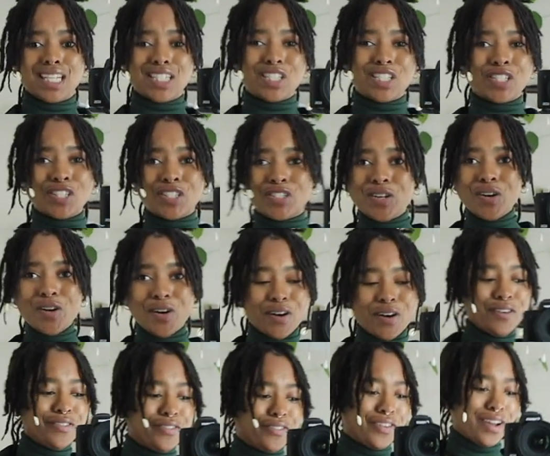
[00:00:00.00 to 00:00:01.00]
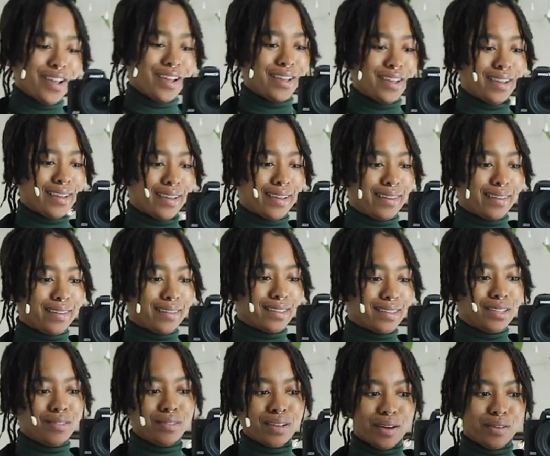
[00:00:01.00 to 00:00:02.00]
stuff,
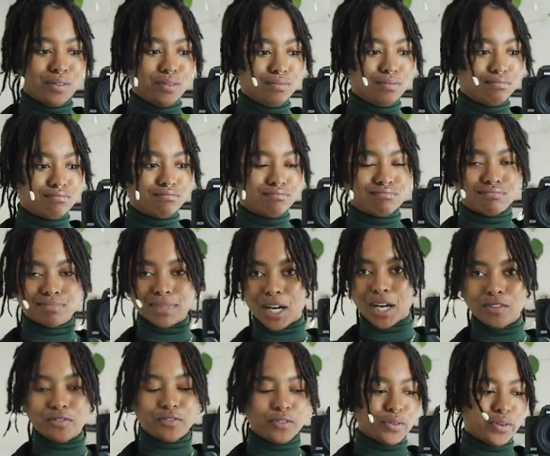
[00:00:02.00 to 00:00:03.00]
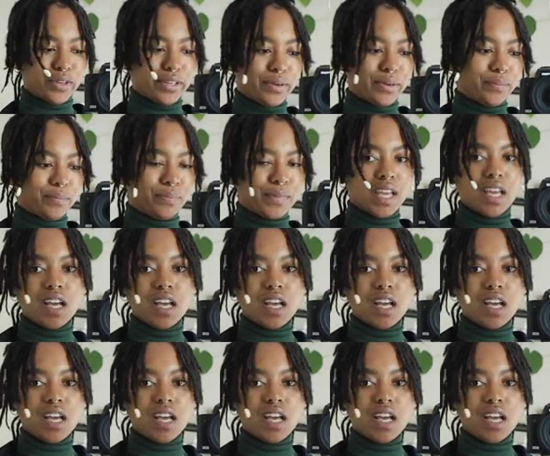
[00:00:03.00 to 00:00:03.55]
you know, go for it.